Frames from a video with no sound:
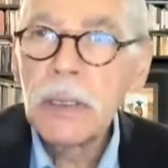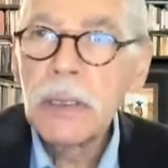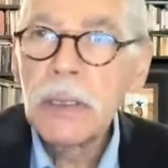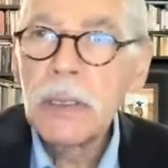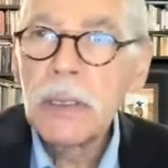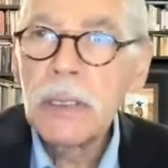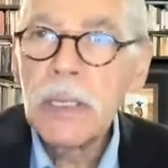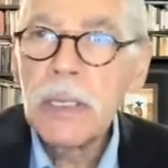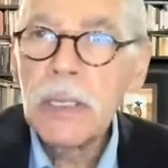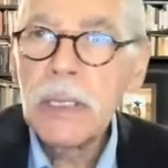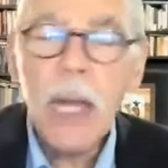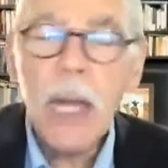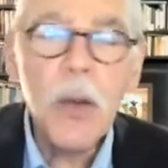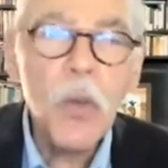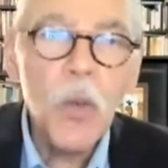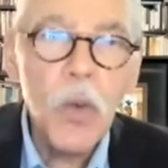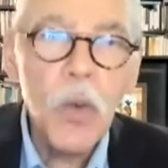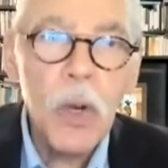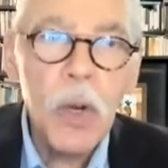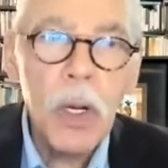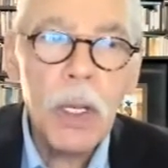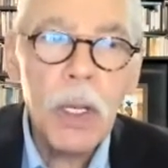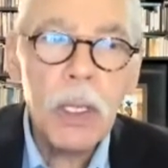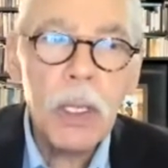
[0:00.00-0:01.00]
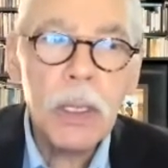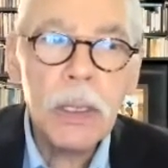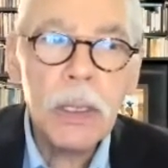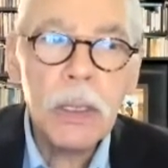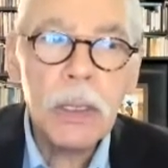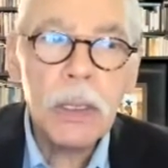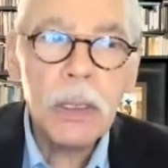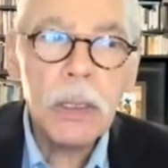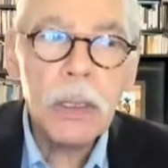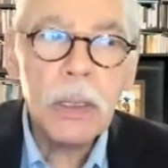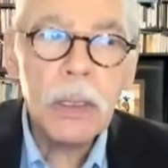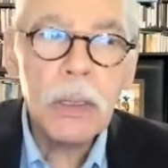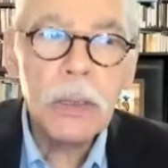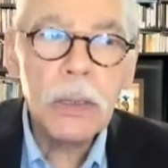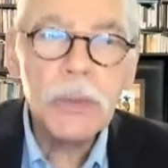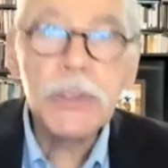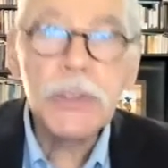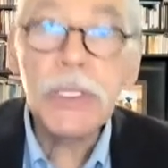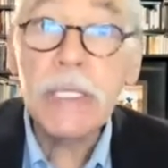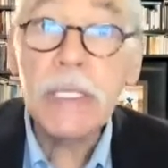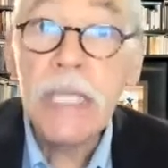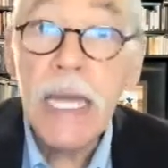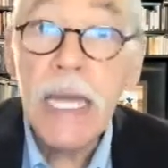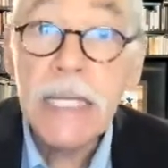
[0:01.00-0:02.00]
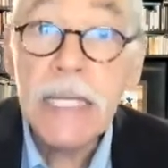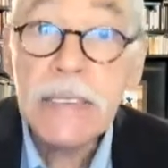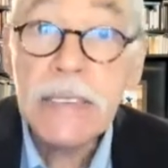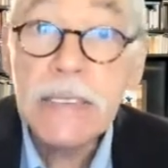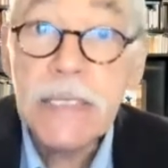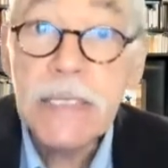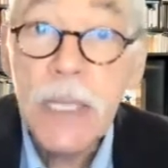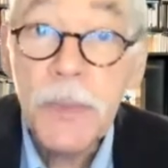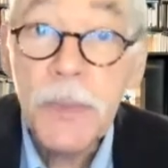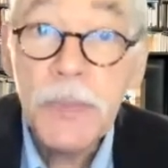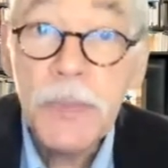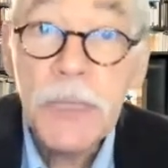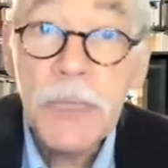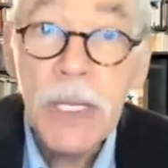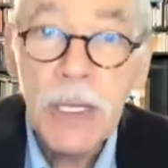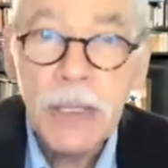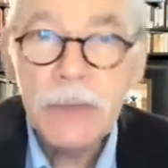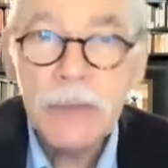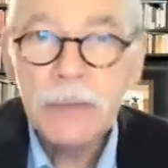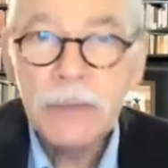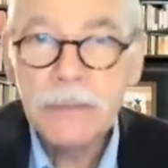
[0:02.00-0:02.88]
network to get something.